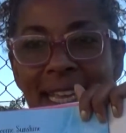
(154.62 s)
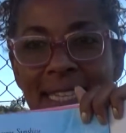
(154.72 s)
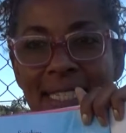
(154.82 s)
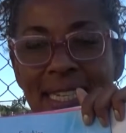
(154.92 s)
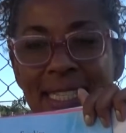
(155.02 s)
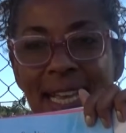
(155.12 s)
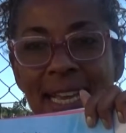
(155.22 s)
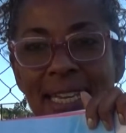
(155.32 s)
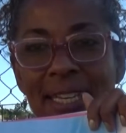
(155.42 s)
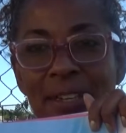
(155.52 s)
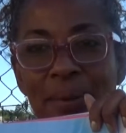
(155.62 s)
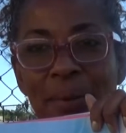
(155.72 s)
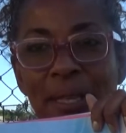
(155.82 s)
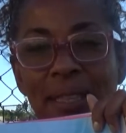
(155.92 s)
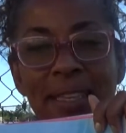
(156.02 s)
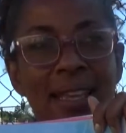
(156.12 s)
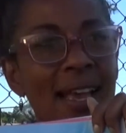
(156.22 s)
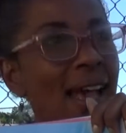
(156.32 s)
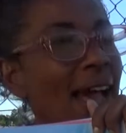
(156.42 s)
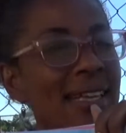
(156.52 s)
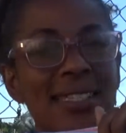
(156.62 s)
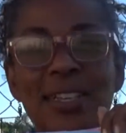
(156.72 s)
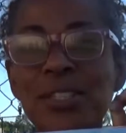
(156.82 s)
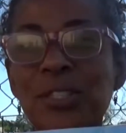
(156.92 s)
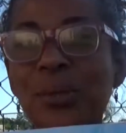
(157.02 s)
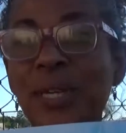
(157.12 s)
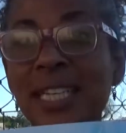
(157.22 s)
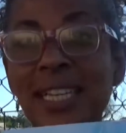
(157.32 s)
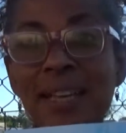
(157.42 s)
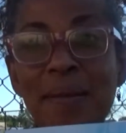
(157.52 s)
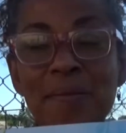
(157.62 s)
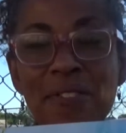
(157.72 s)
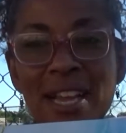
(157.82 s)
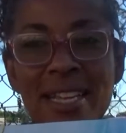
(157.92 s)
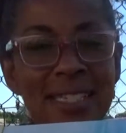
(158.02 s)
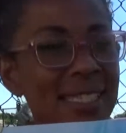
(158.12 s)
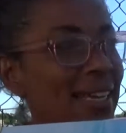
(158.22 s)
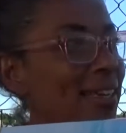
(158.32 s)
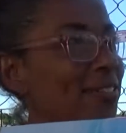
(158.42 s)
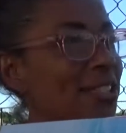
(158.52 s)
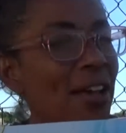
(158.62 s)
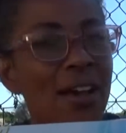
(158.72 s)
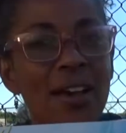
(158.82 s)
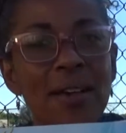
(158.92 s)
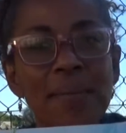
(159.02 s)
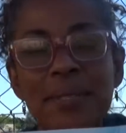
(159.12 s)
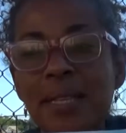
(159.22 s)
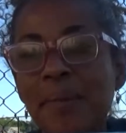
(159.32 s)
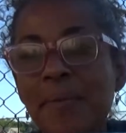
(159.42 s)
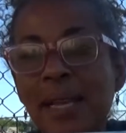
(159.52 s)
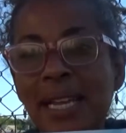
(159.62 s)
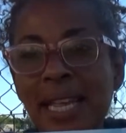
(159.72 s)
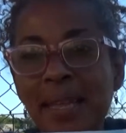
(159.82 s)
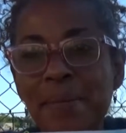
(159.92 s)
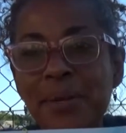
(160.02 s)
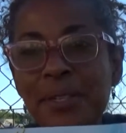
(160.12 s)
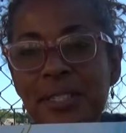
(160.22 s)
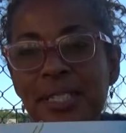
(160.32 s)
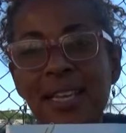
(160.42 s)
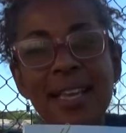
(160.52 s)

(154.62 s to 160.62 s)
as I sat here I saw Storytime friends, I saw some of my neighbors,